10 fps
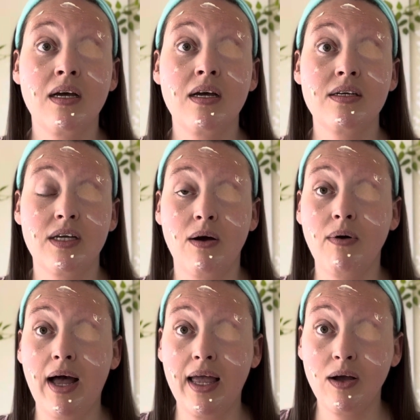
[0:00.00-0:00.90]

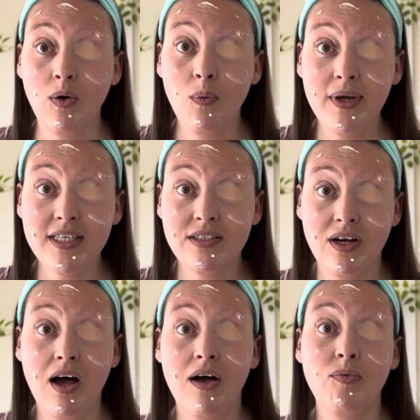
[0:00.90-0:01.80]
So I always
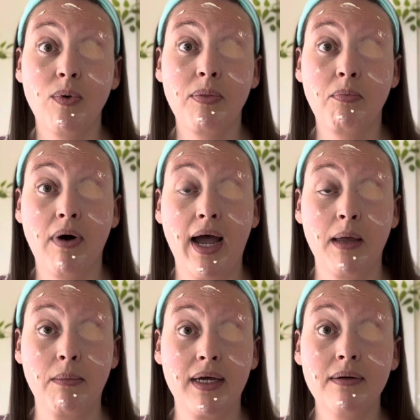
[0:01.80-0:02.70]
start off with
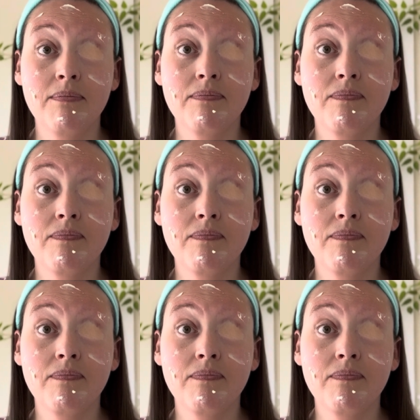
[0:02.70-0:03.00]
primer.